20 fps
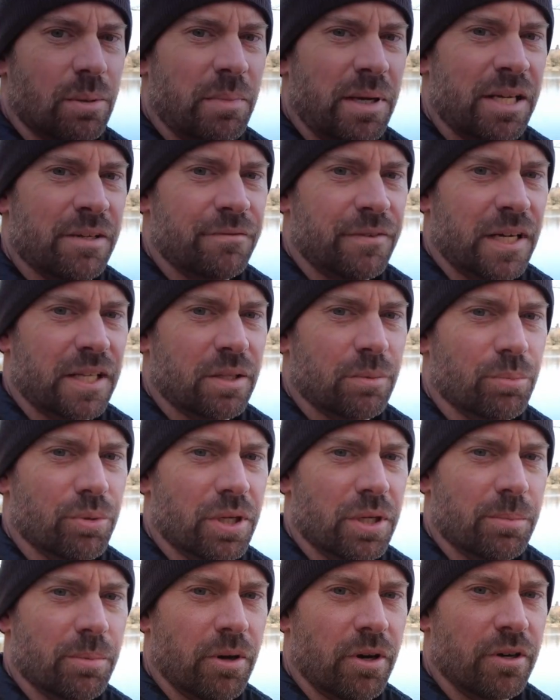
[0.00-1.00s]
I might have found the
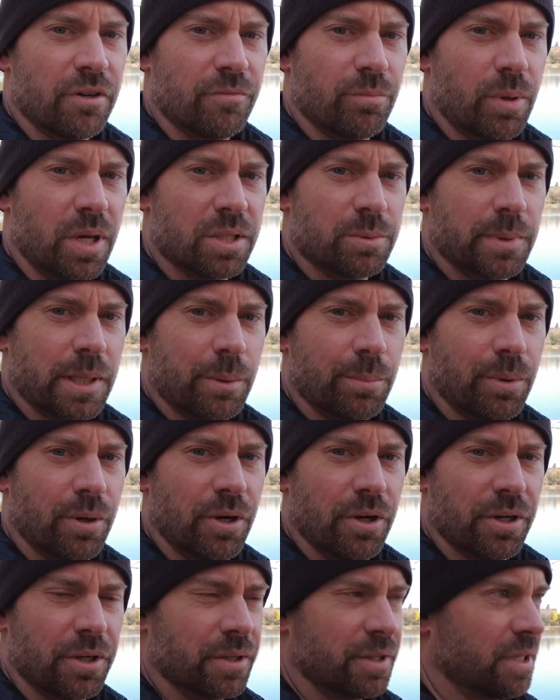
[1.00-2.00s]
pretty part of Prospect
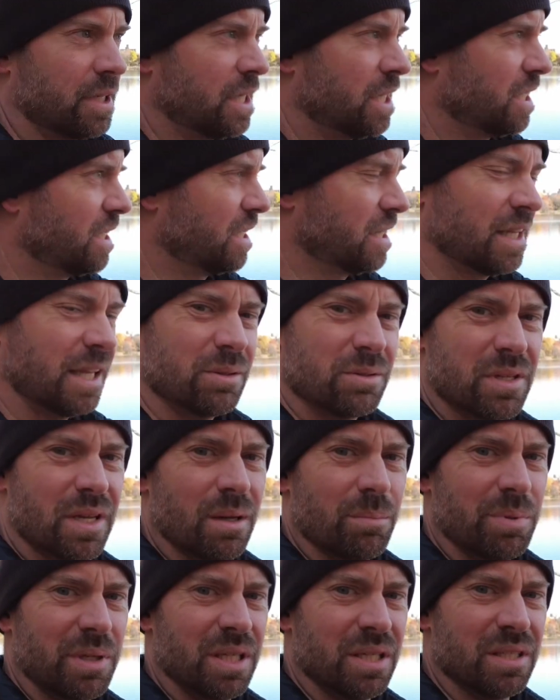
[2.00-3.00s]
Park. That was a lot
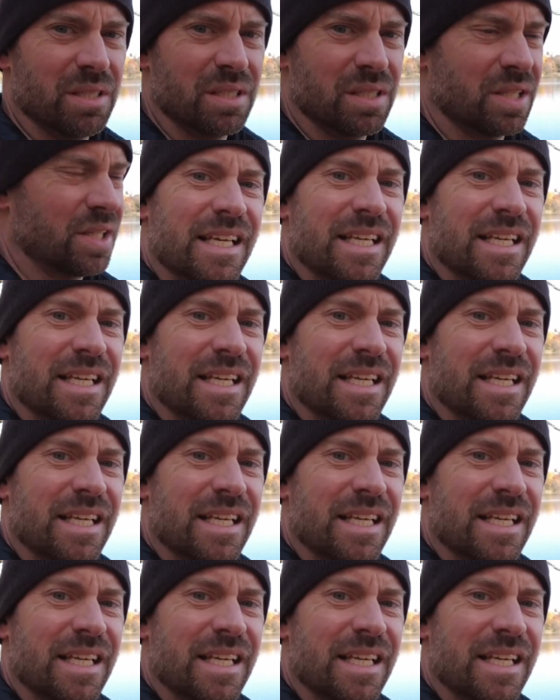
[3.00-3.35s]
of P's.